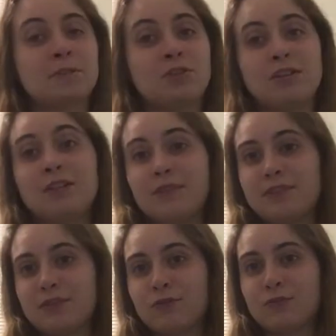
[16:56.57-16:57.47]
Or in the
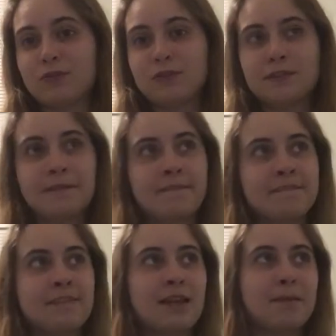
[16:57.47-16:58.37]
physical world.
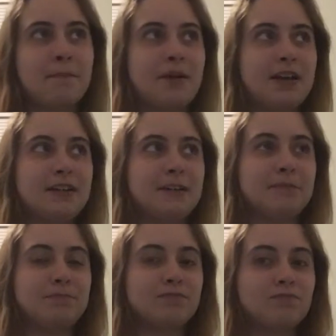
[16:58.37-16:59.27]
But,
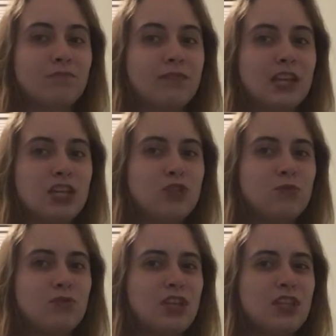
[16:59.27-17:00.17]

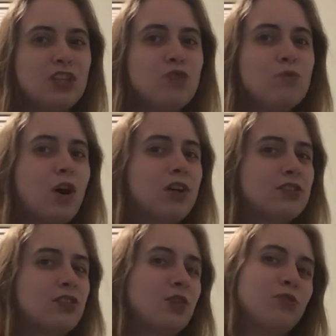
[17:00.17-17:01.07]
you
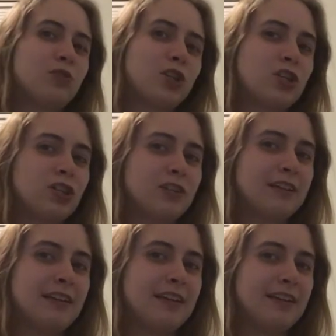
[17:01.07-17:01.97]
also learn